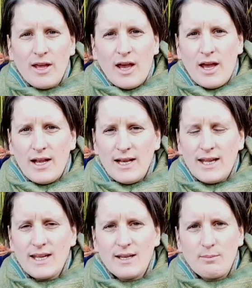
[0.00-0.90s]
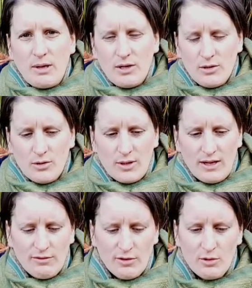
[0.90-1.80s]
a link below
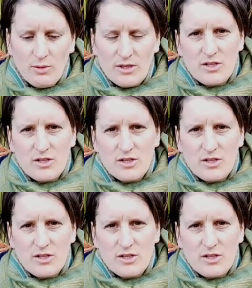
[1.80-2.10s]
if you want